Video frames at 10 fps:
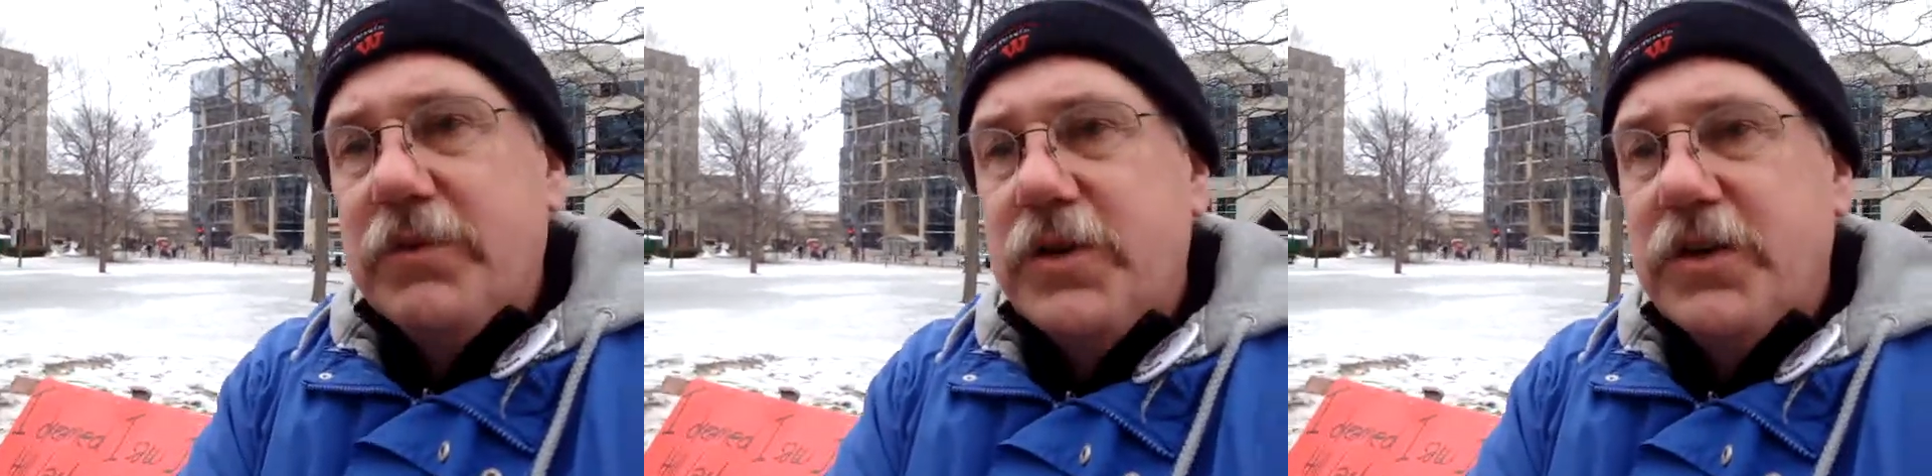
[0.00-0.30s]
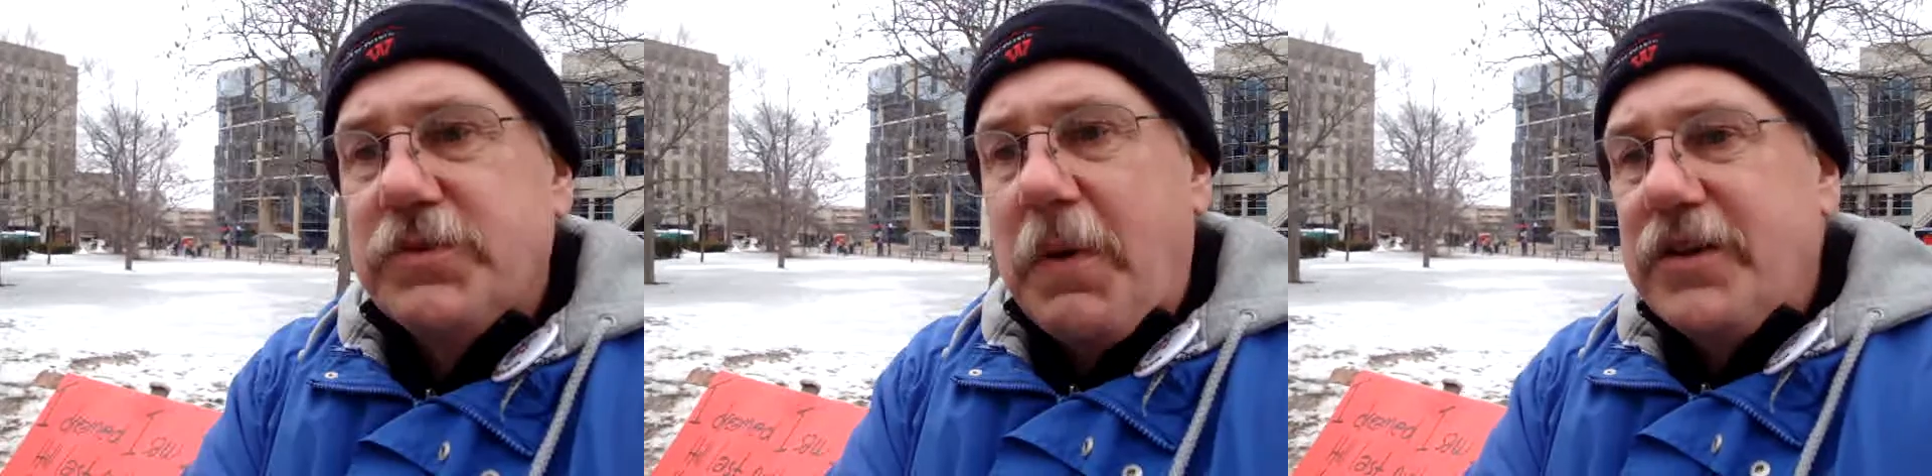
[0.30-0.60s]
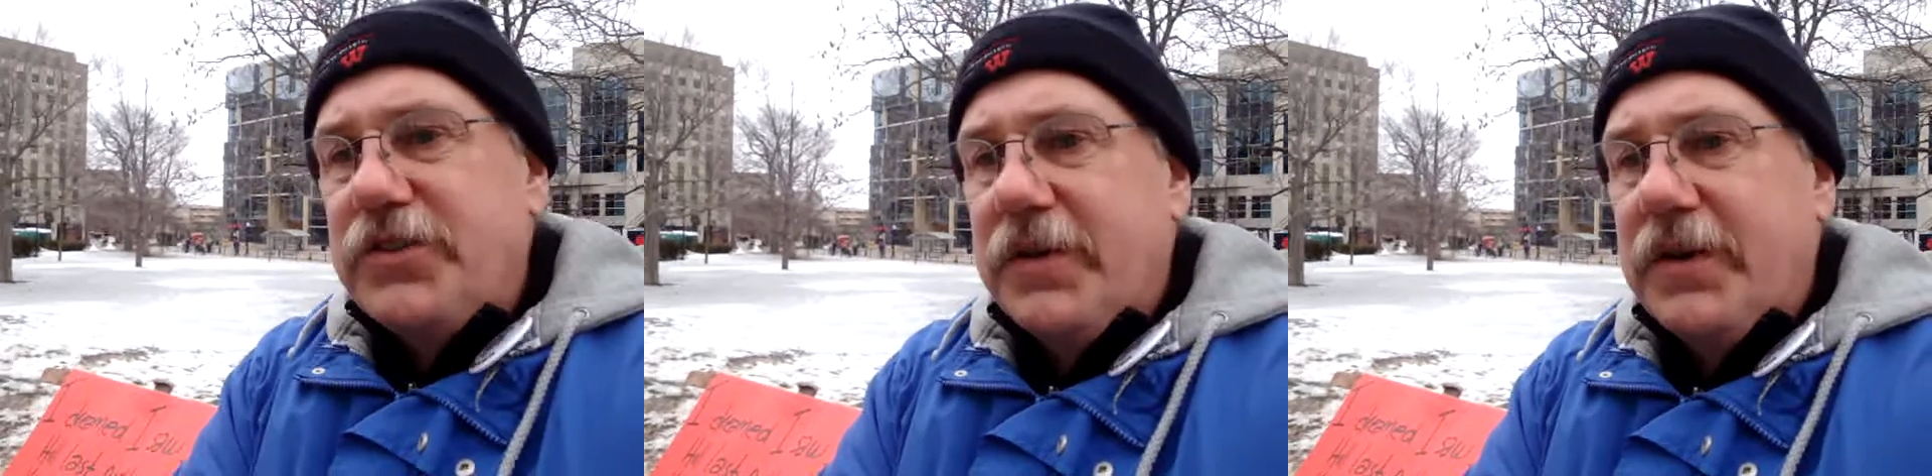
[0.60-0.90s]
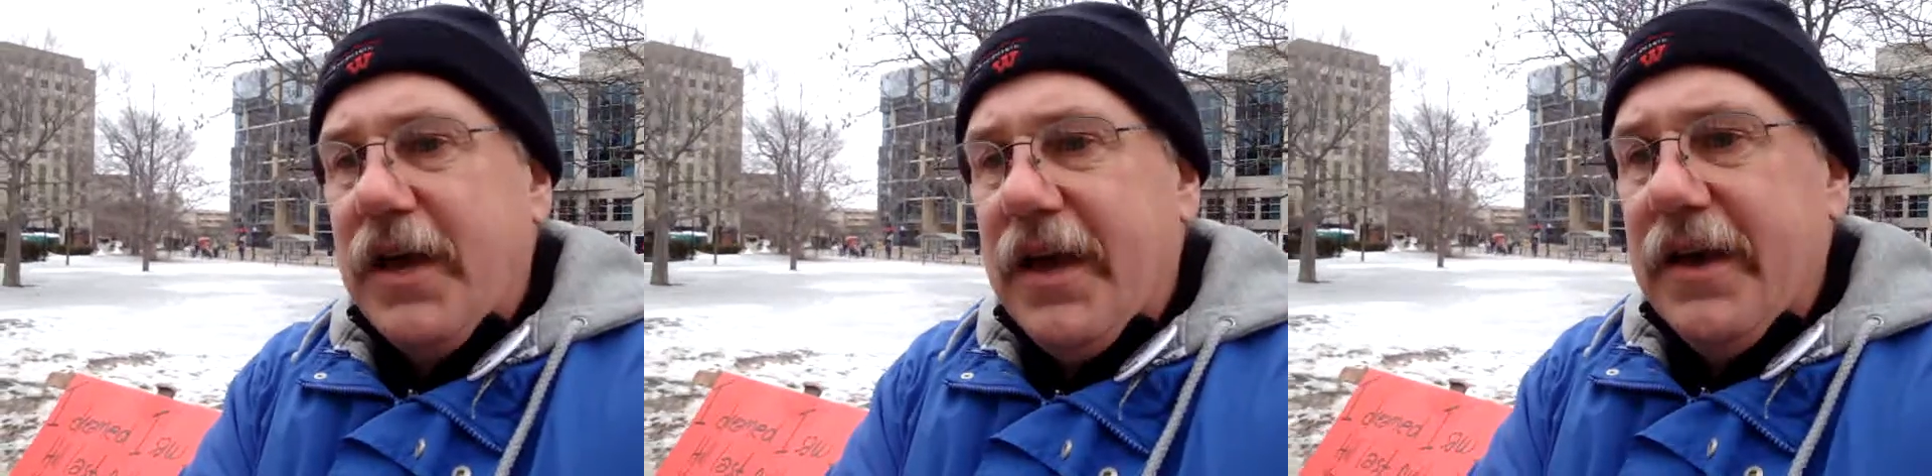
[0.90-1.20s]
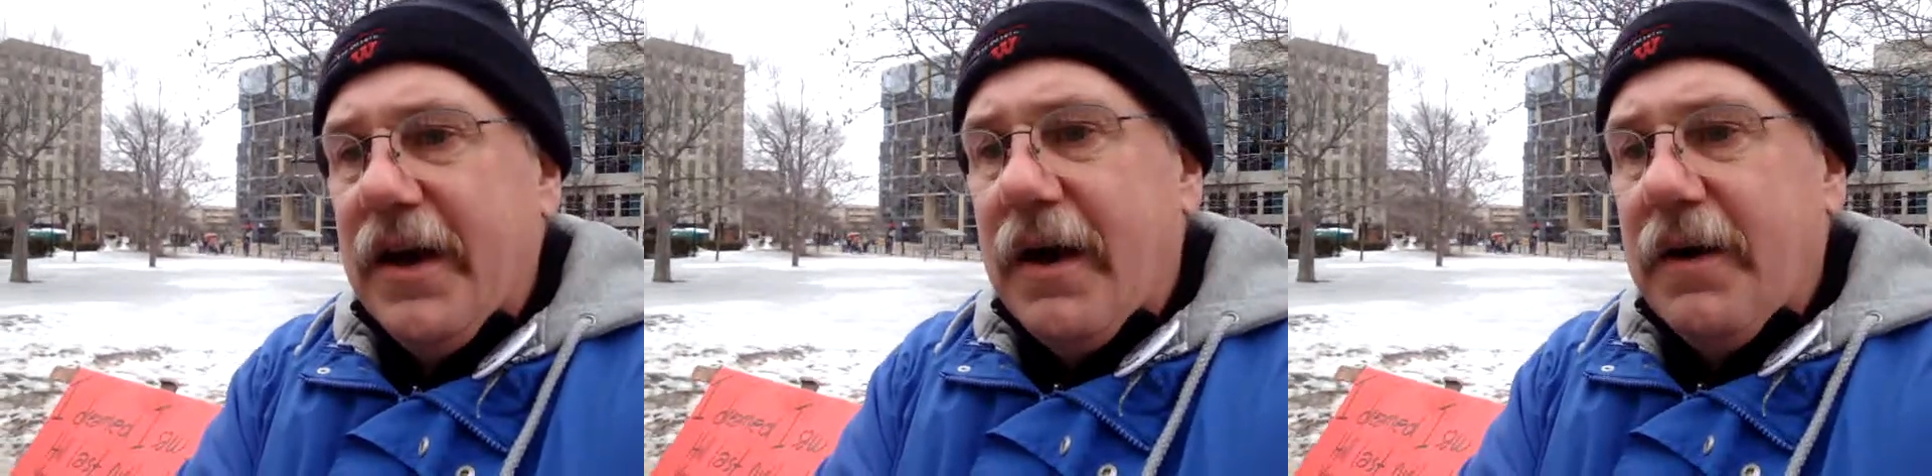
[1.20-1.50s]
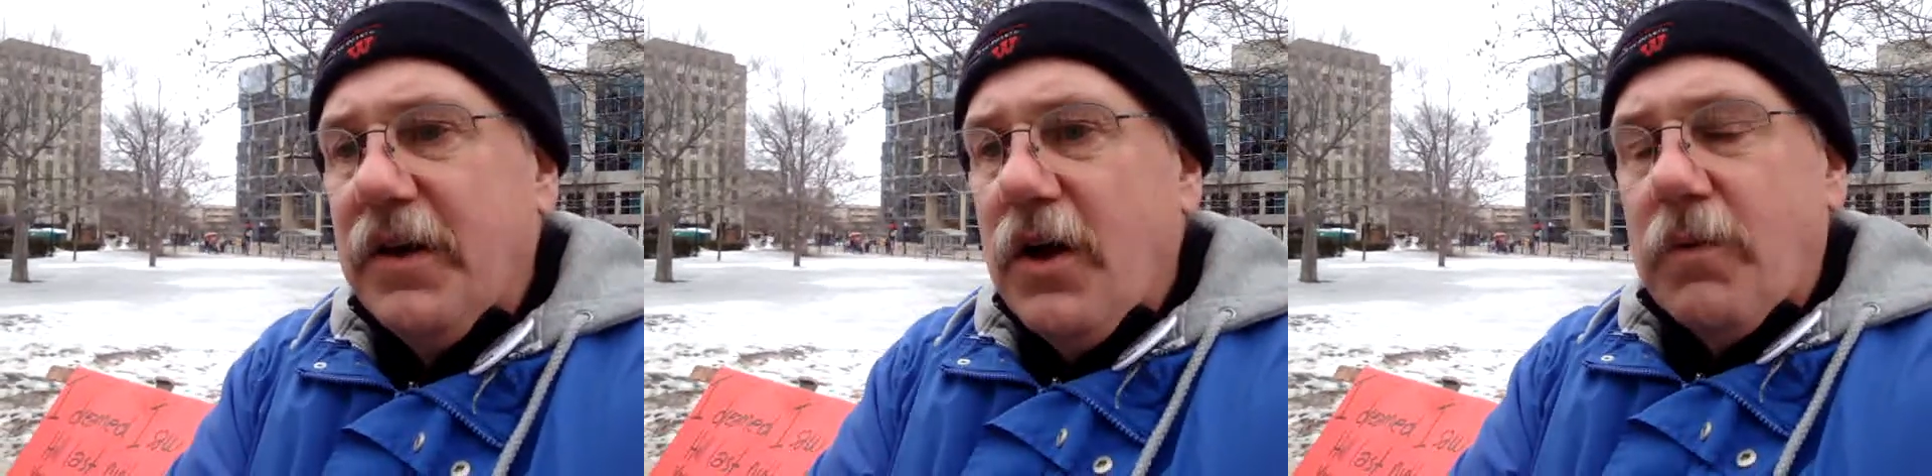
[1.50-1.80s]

and we are sponsoring a